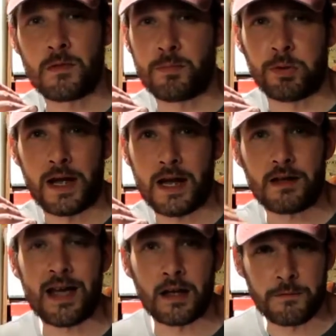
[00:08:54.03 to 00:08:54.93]
playing
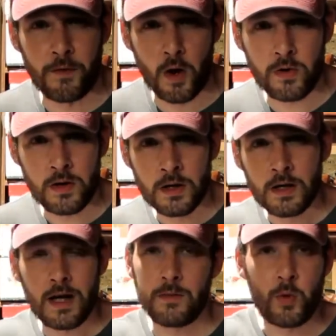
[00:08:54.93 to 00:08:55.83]
telephone,
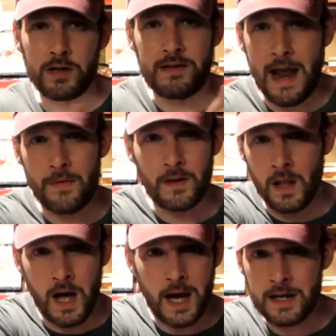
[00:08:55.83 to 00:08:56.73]
and where down the
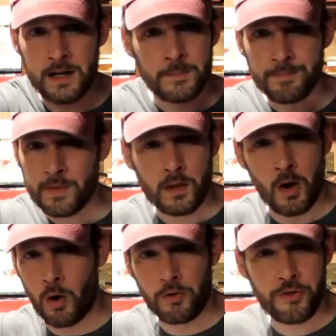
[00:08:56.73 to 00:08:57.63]
line, the
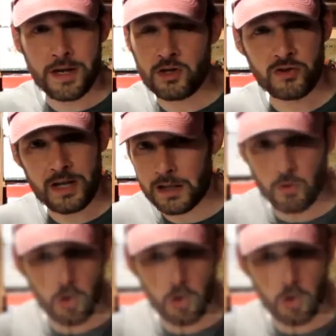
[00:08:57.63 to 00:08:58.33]
whole thing just gets